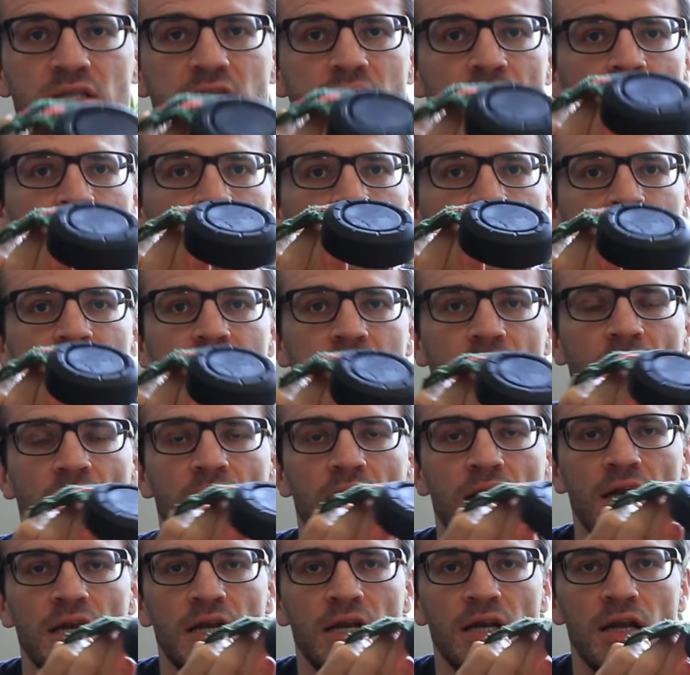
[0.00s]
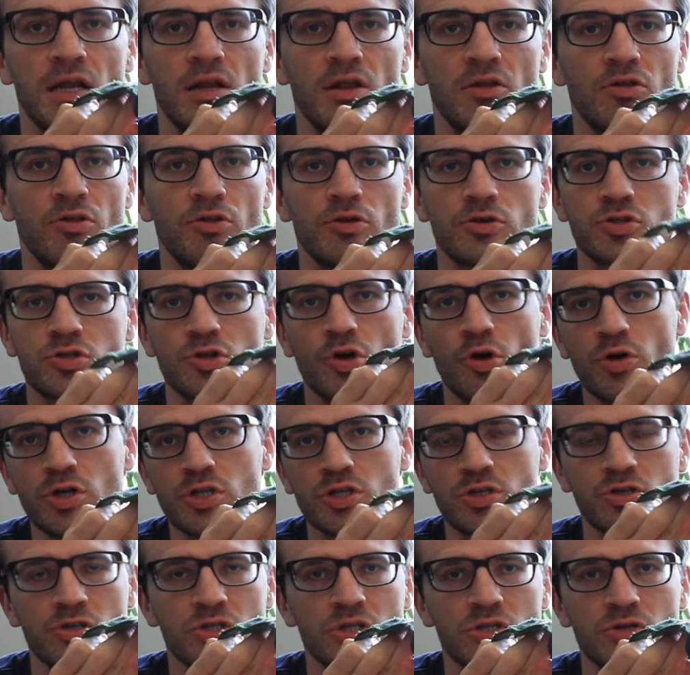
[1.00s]
on this, and there's no
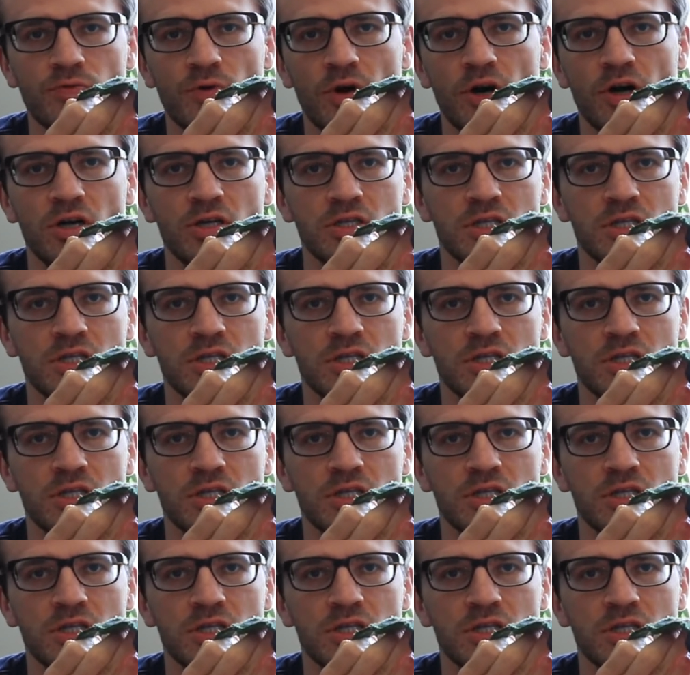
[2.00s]
issues as far as